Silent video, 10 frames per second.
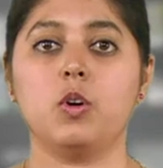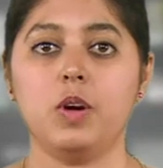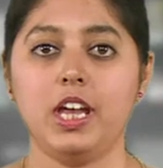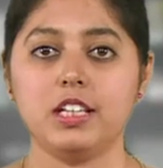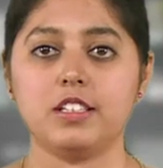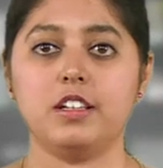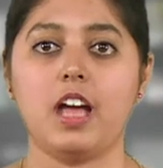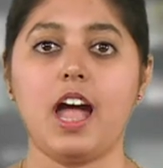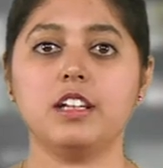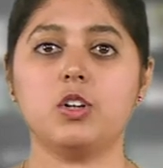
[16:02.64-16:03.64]
cohesion
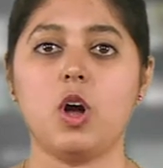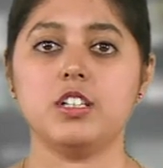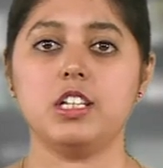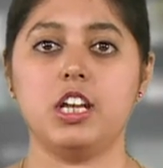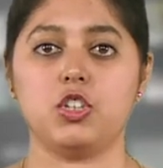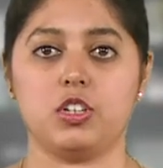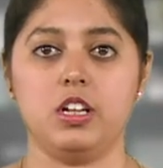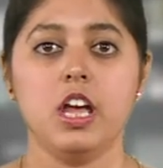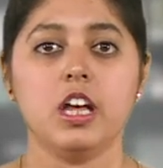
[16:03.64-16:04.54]
and coordination.